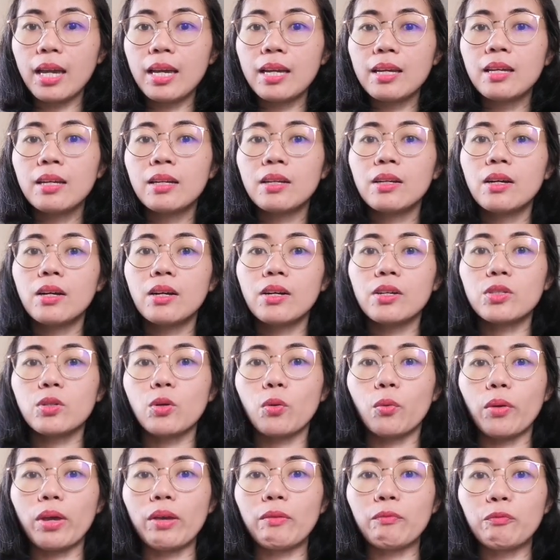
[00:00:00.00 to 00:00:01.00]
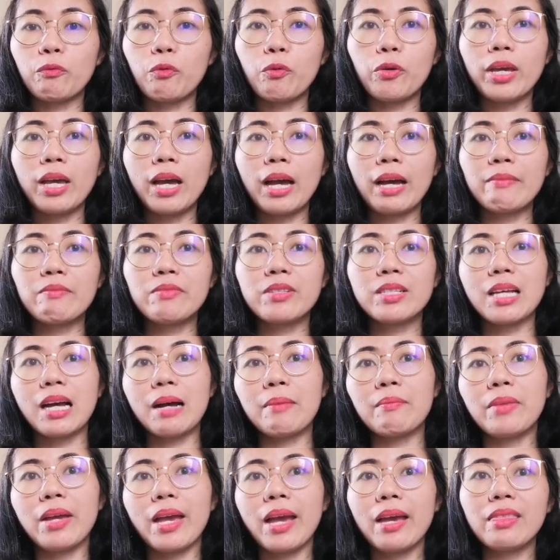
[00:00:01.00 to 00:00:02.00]
Okay, so if we
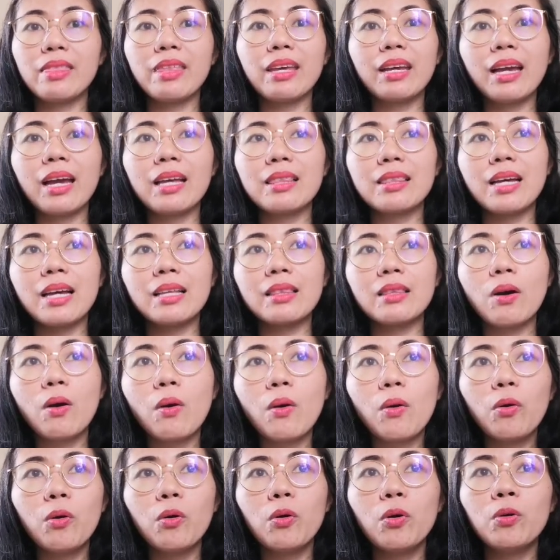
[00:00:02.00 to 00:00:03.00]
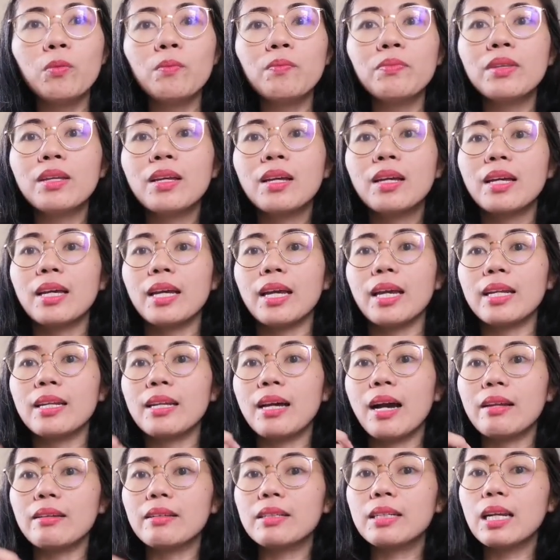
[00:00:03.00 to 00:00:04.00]
have some etiquette at home
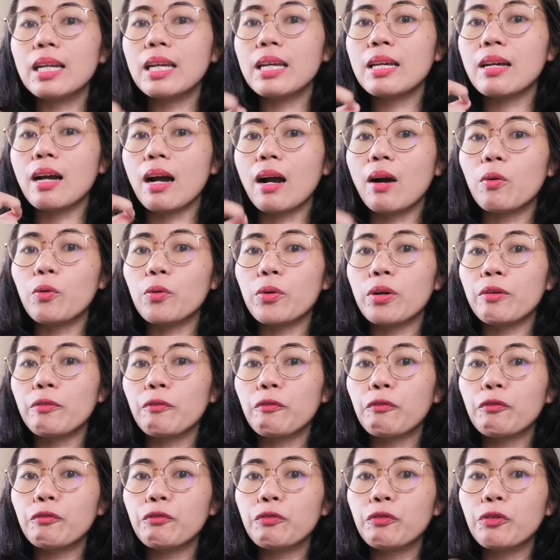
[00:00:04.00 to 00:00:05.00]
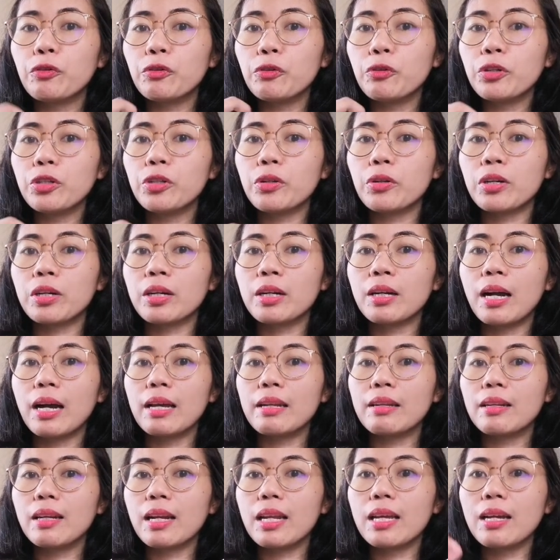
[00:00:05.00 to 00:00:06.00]
in handling our food
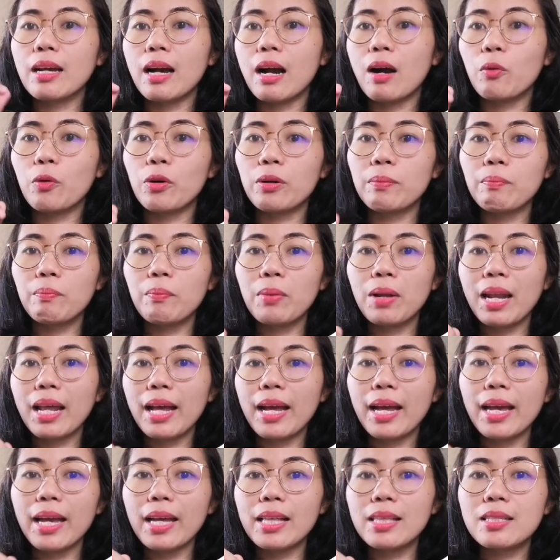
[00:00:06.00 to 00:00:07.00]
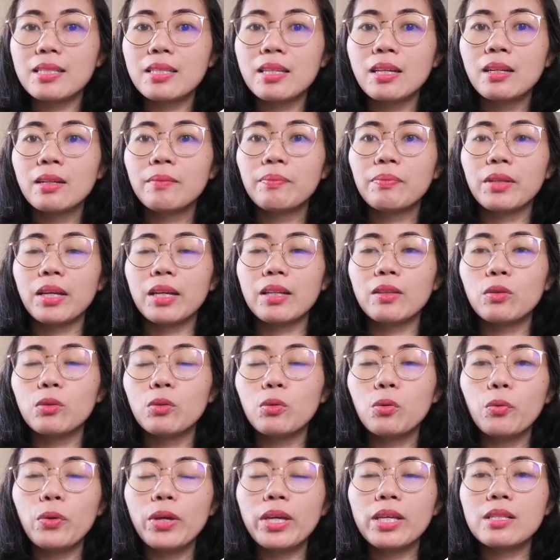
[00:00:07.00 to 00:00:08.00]
or handling our plates,
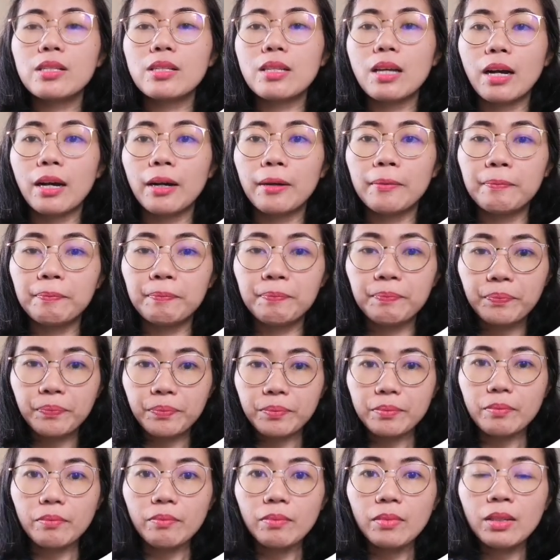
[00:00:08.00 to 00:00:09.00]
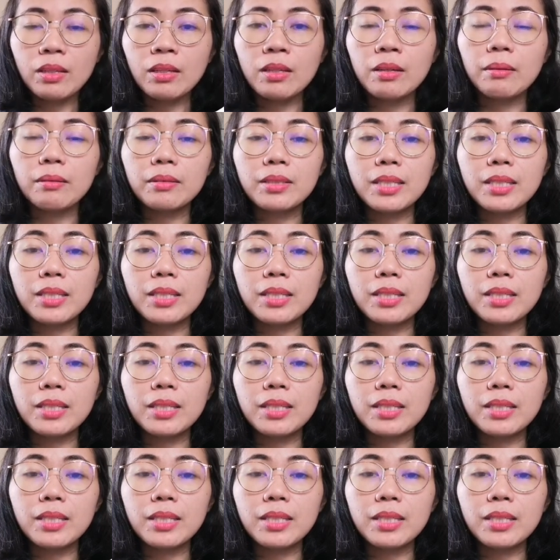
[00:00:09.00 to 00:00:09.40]
in doing some